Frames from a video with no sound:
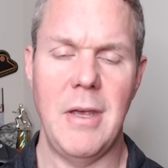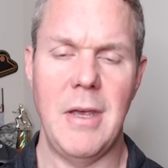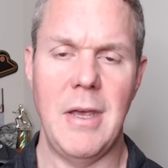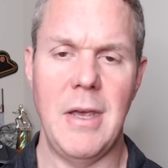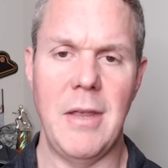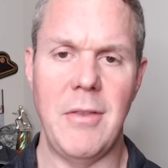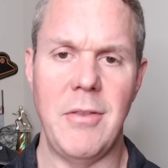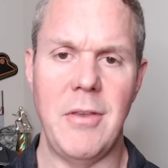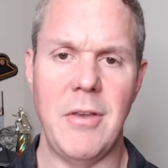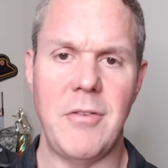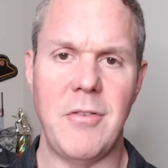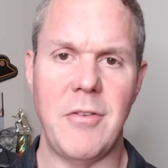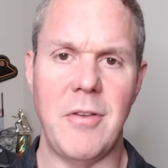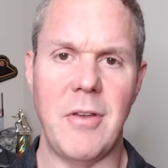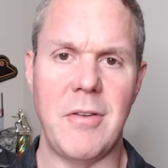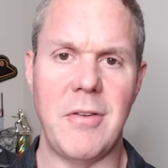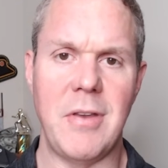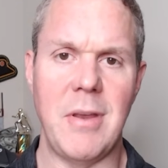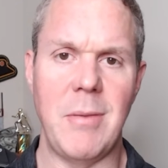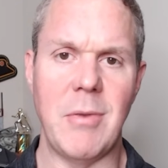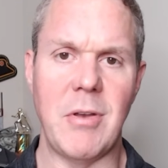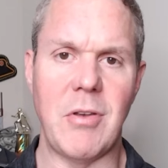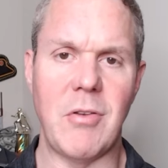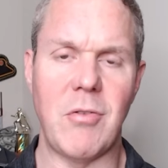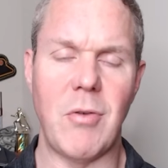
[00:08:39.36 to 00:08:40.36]
And this is a
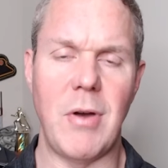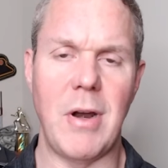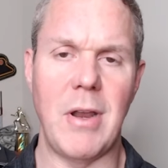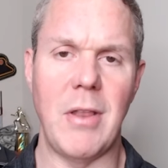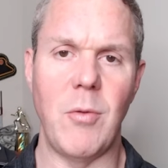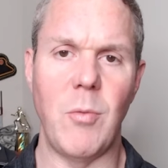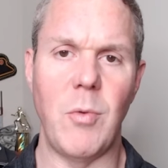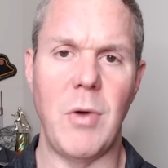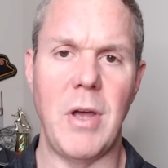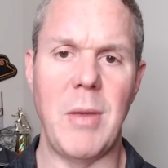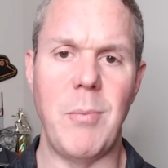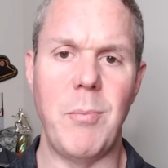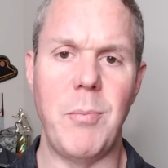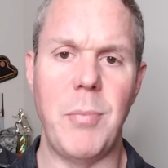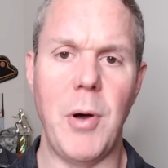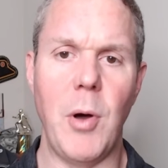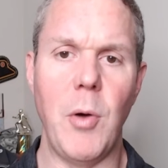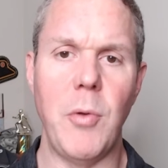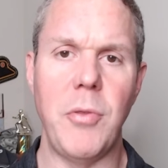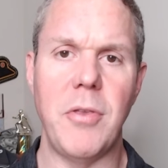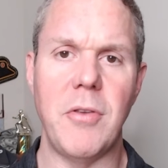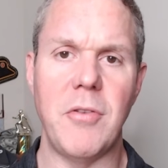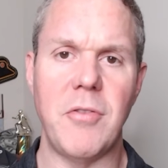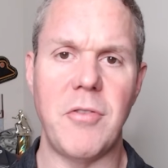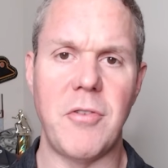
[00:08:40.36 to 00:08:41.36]
team that traded away
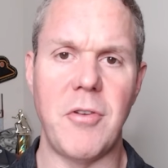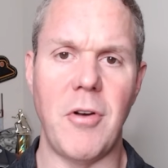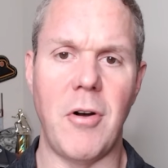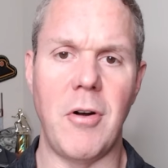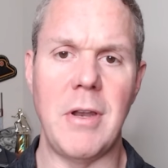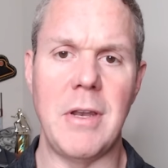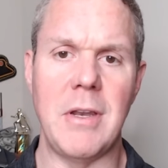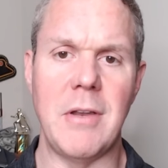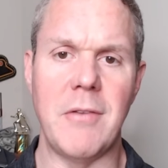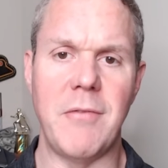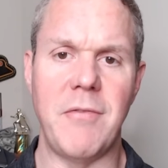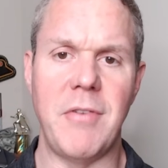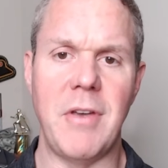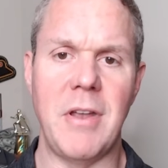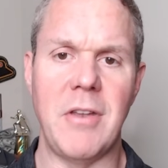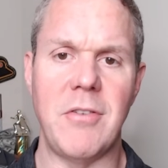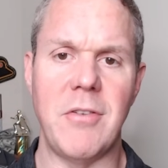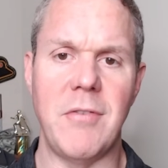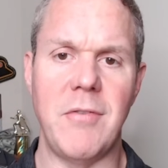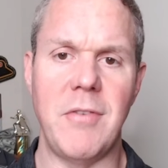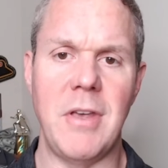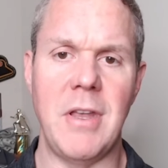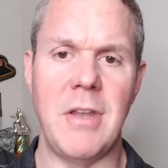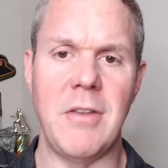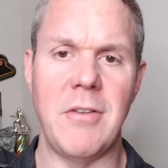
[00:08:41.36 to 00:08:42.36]
both starting
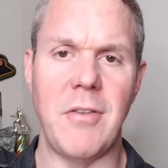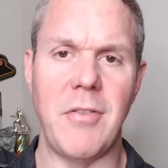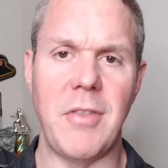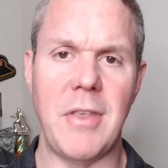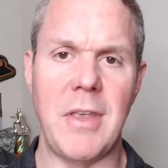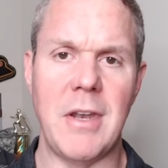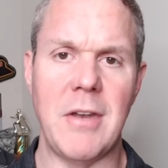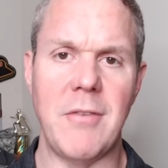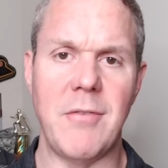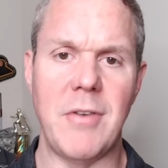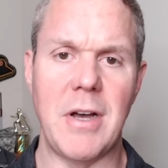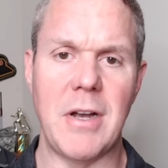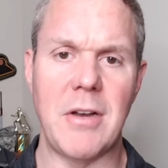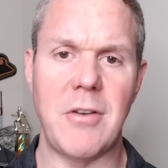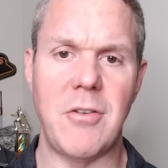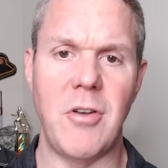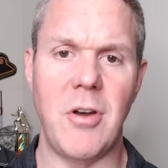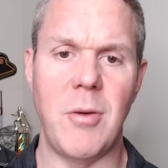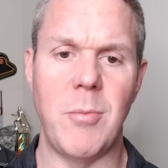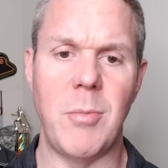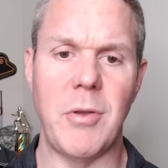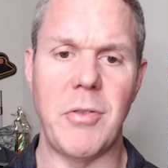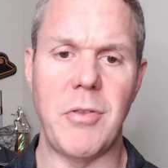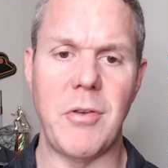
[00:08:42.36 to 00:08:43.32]
defensive ends at the end of October